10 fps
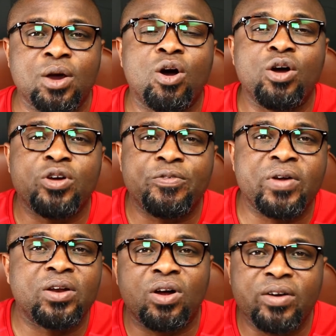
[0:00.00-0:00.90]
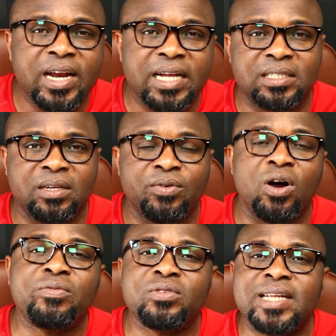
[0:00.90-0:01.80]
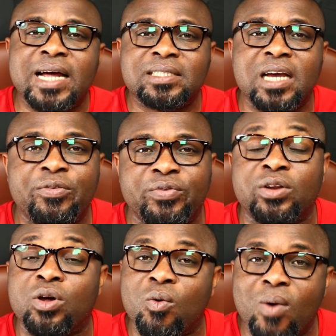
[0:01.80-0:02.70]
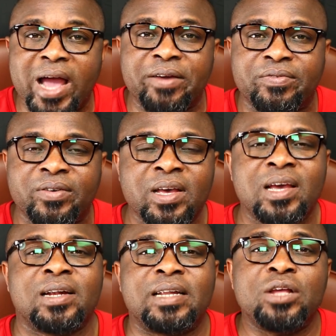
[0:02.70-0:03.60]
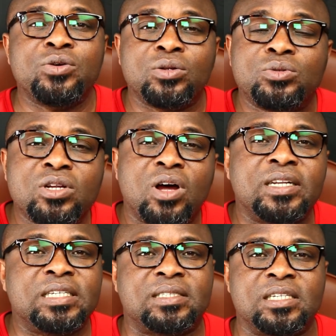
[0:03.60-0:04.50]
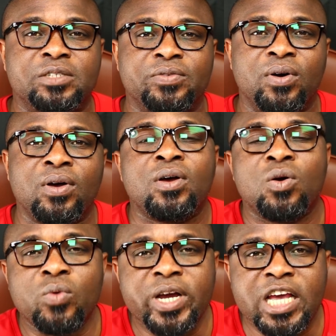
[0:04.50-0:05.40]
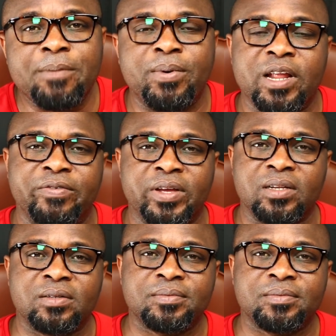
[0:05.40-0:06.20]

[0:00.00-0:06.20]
or your friend or relative, or even that girlfriend or wife that you are doing all these things for, will keep living.